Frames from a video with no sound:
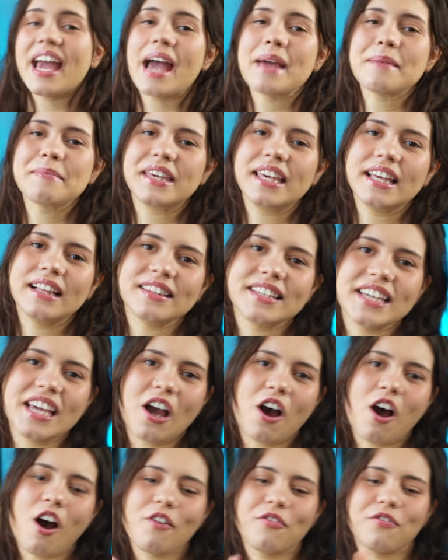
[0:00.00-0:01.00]
I'm guilty
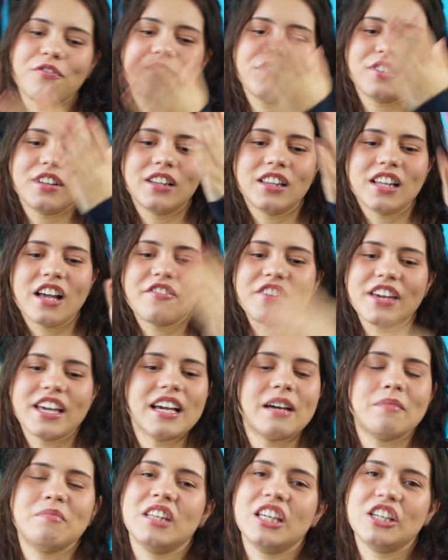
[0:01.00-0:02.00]
of
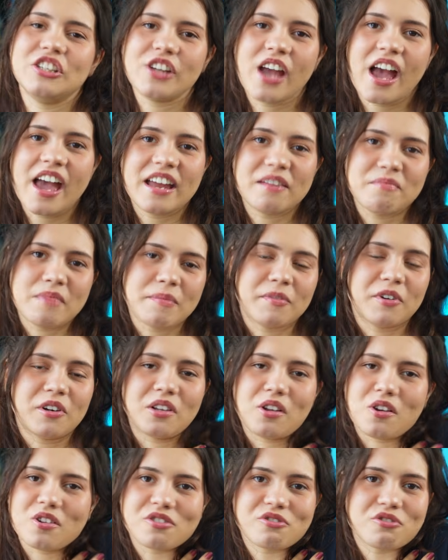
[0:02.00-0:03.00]
loving amnesia and memory
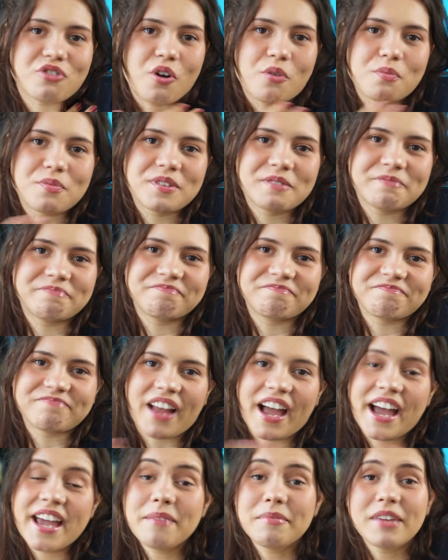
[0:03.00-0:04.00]
loss tropes.
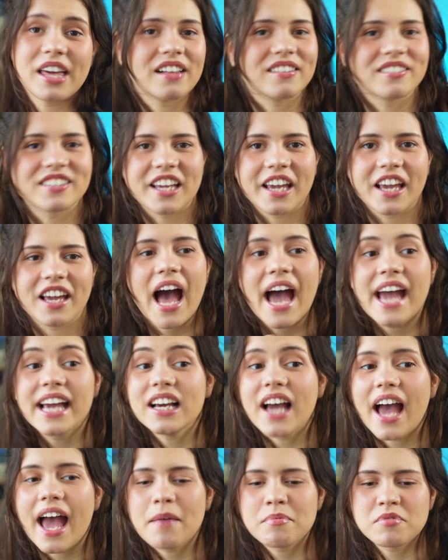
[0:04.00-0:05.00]
I am guilty.
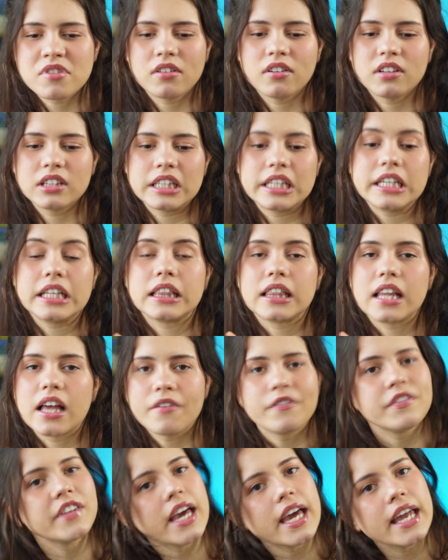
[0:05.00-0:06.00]
I absolutely
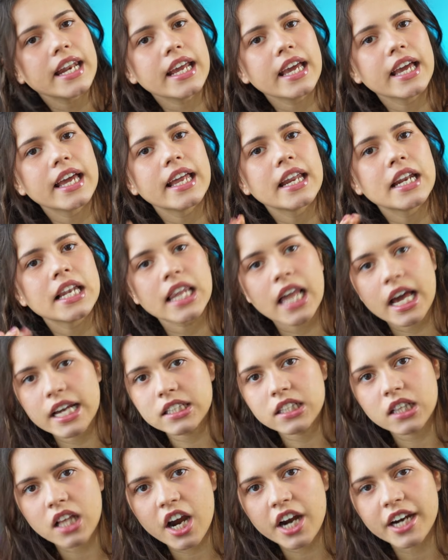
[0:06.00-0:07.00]
loved it in
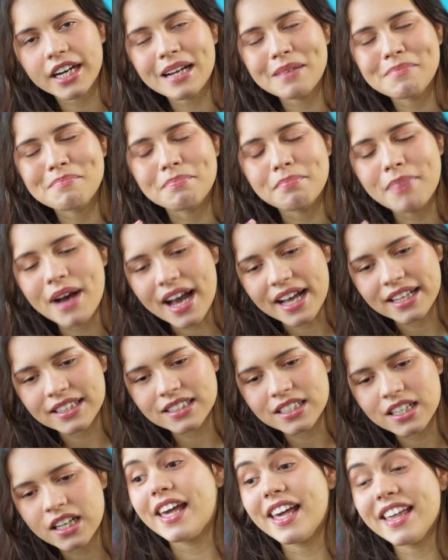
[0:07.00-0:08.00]
Light Lark,
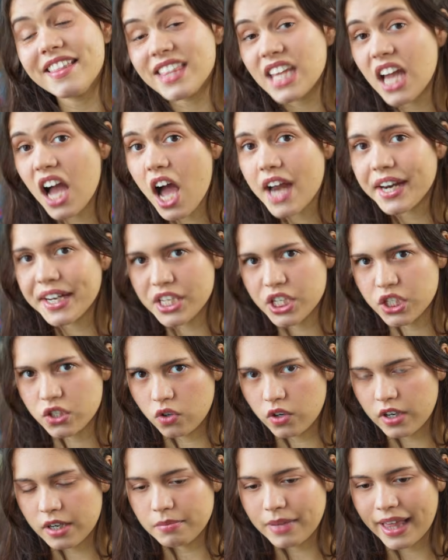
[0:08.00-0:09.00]
but in the Onyx
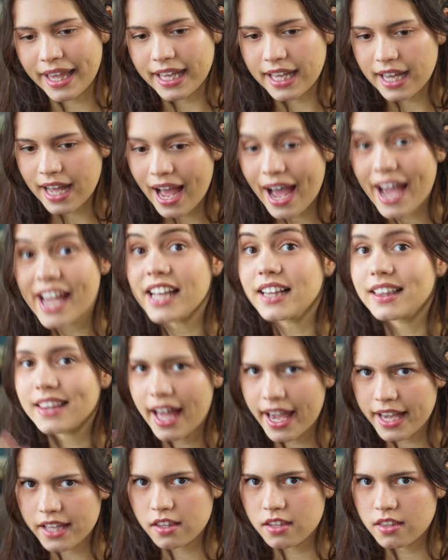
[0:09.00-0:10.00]
Storm, I
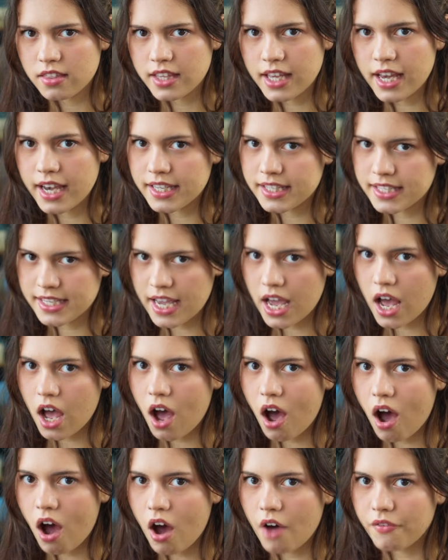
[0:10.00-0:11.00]
liked the idea
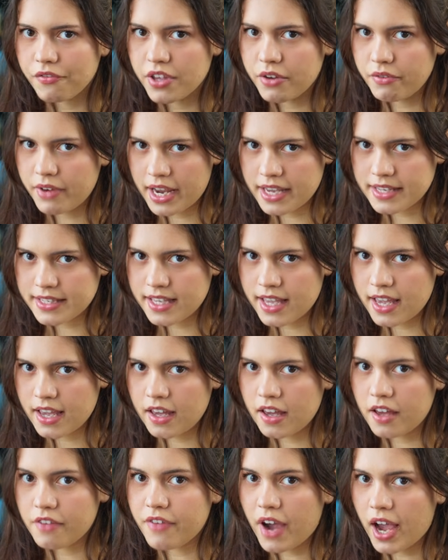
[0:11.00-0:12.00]
of
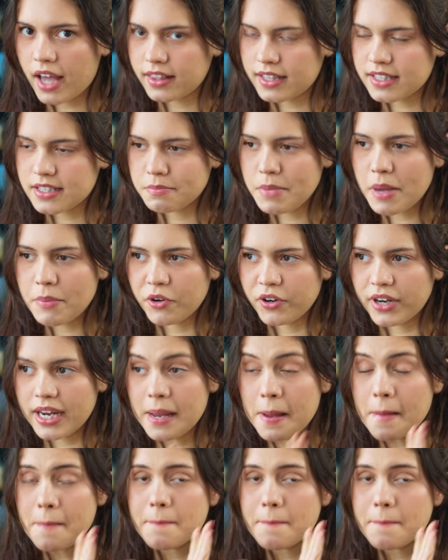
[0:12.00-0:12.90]
erasing Violet's memory,